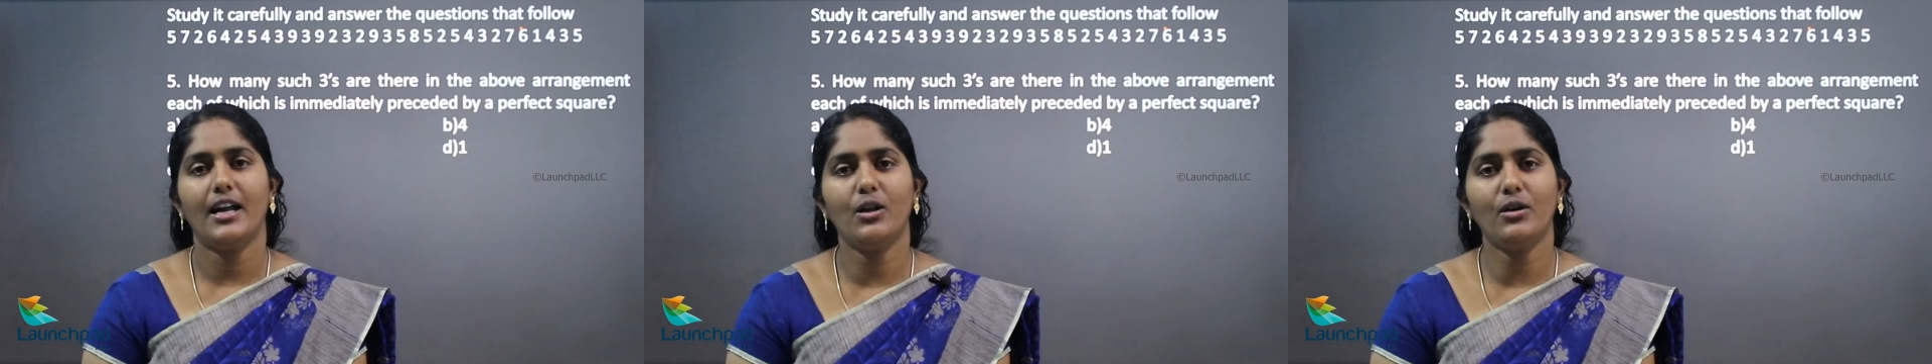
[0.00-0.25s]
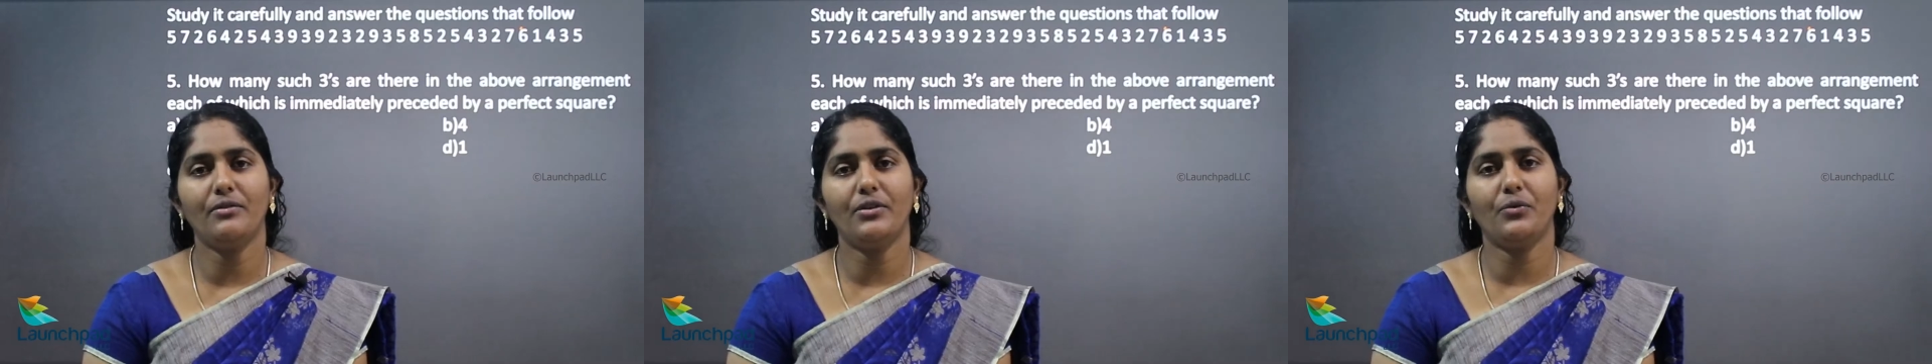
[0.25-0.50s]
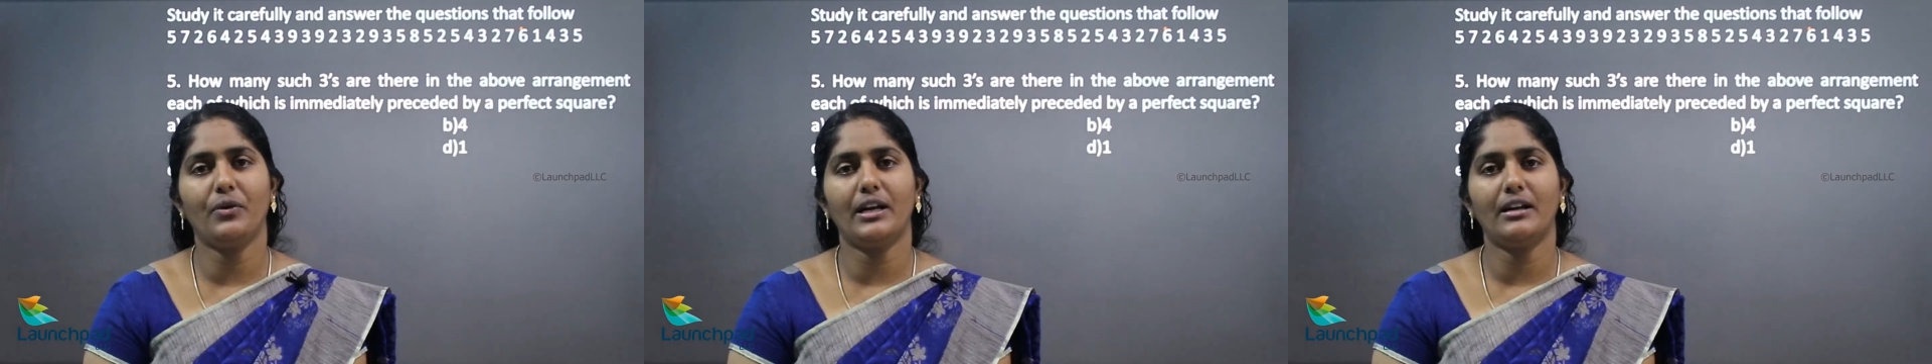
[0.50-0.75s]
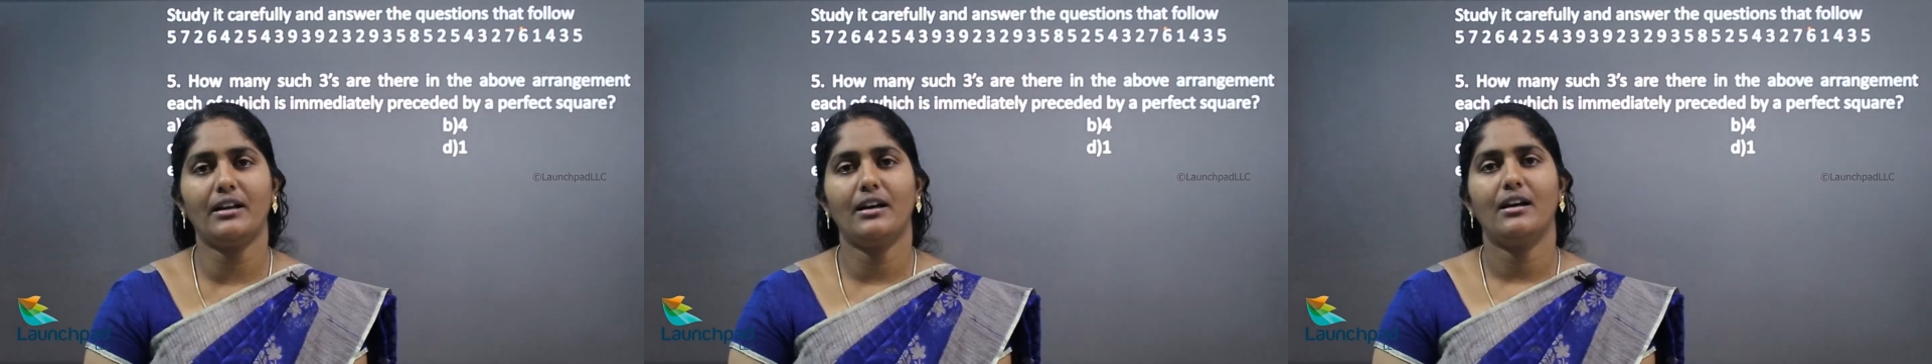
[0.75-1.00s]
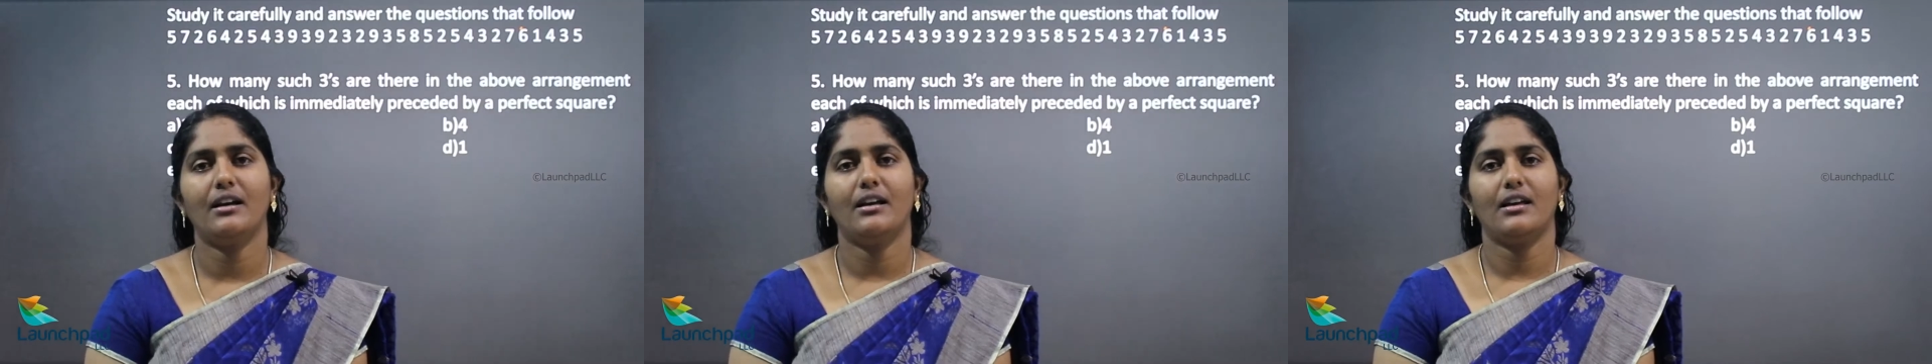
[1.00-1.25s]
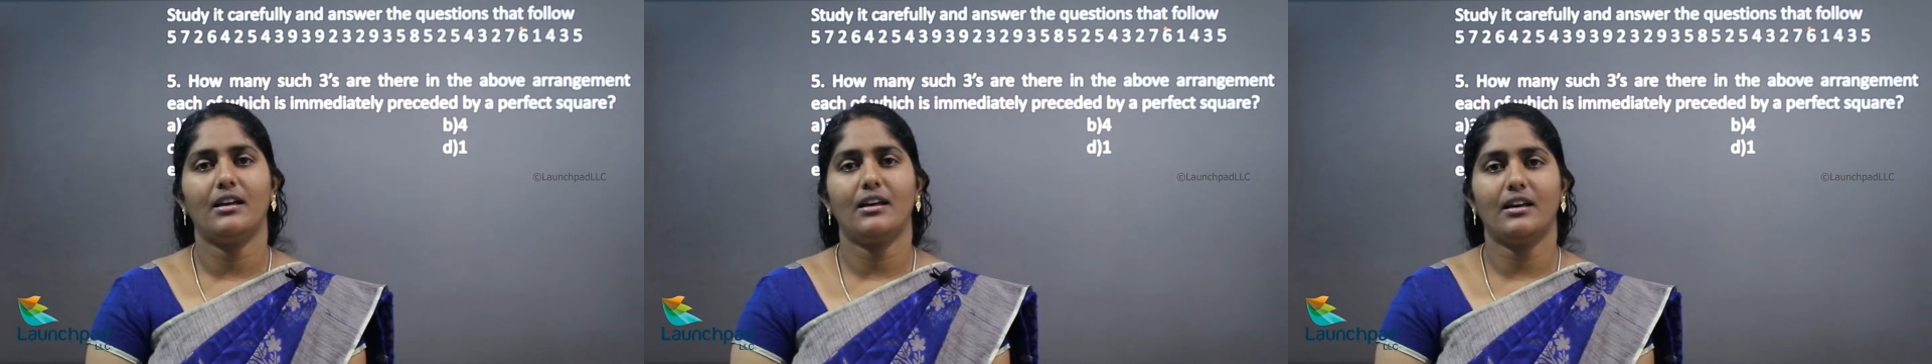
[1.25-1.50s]
Hello everyone.
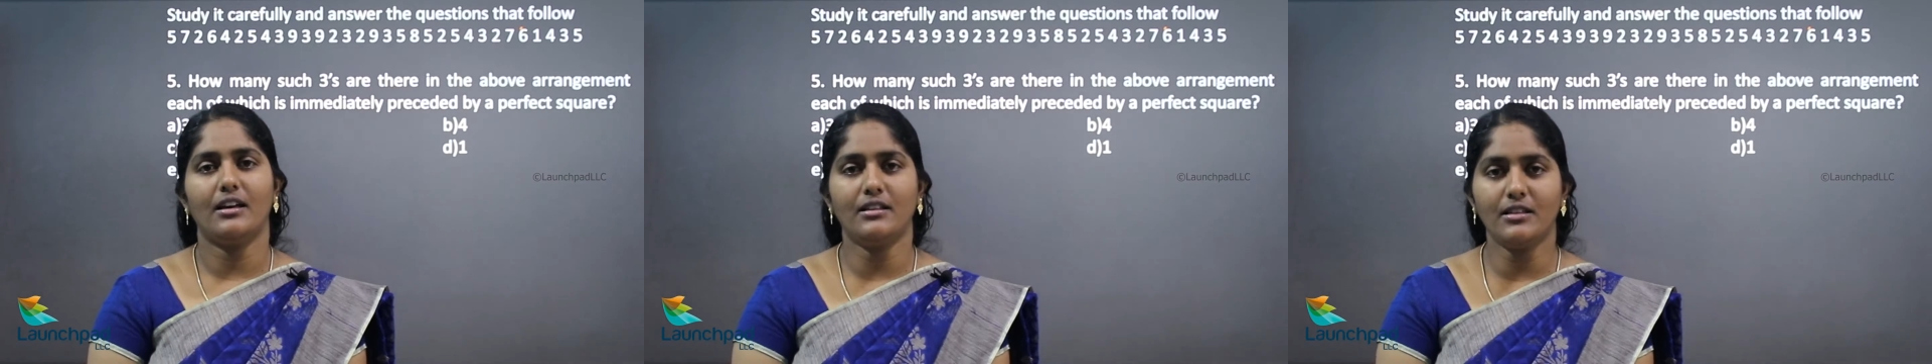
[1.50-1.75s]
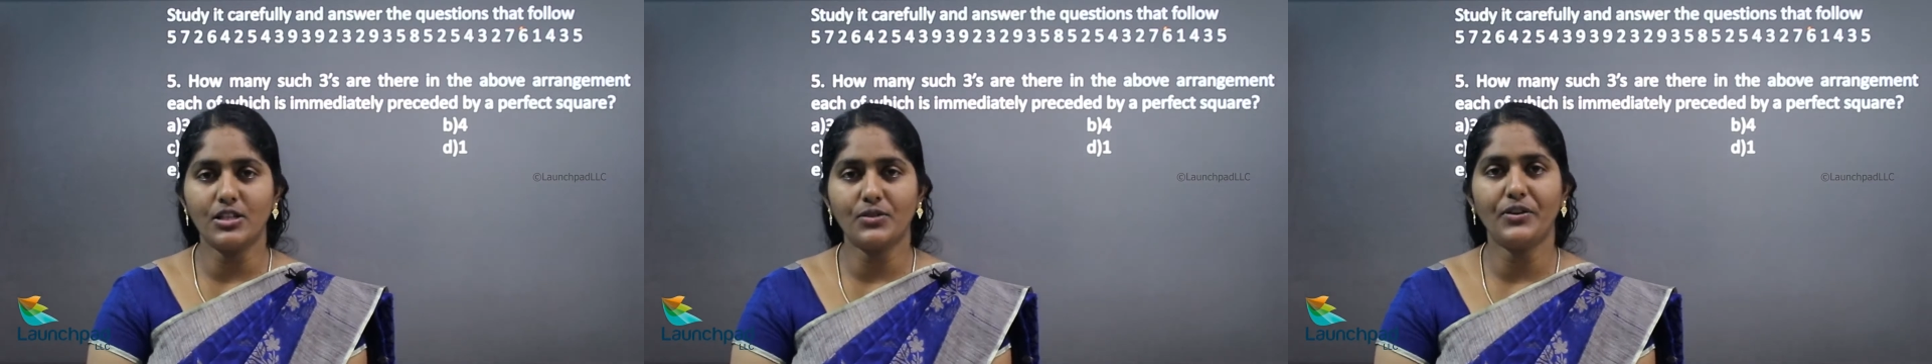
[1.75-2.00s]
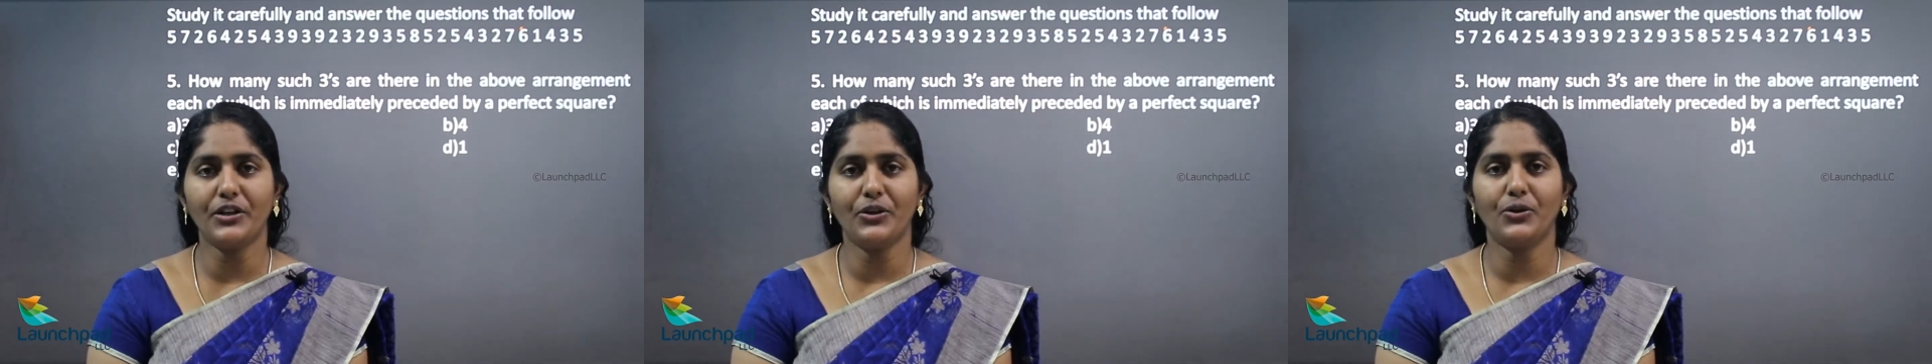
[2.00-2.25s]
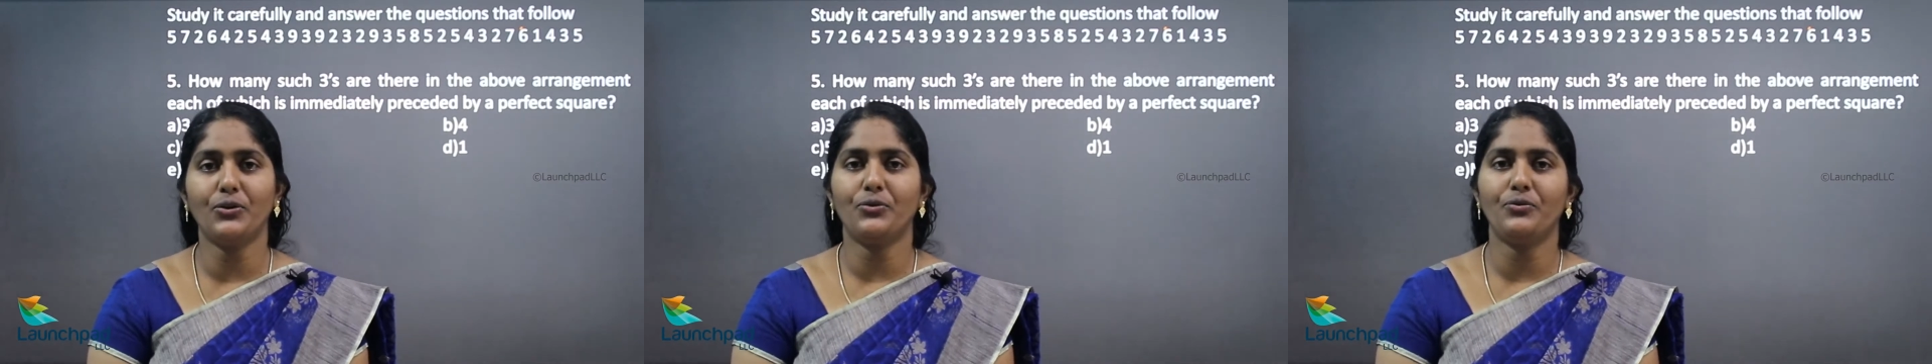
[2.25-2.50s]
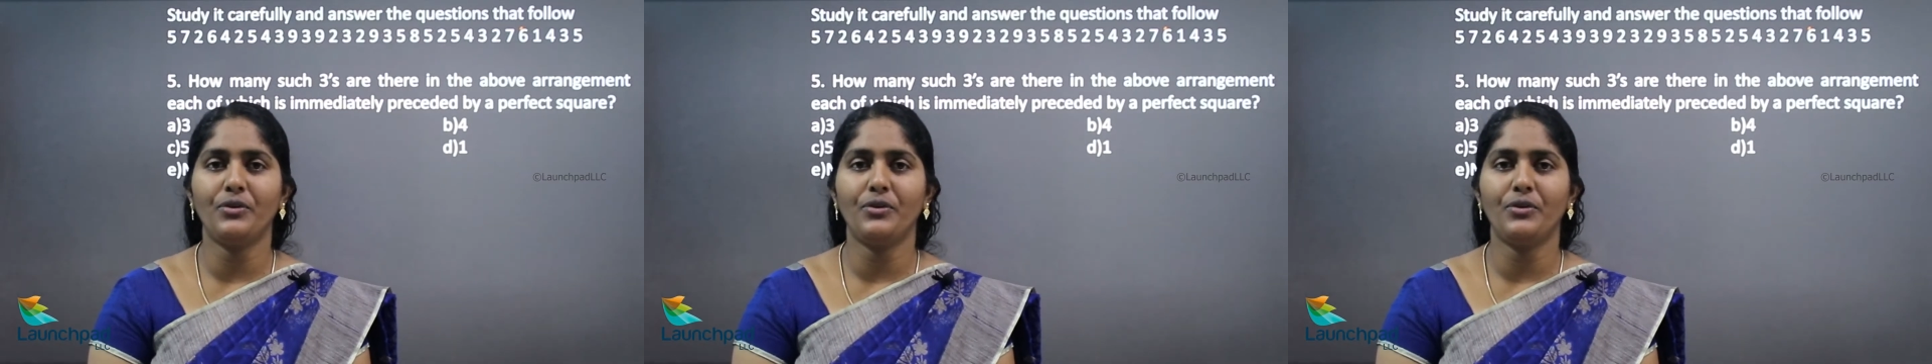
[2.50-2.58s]
In this video,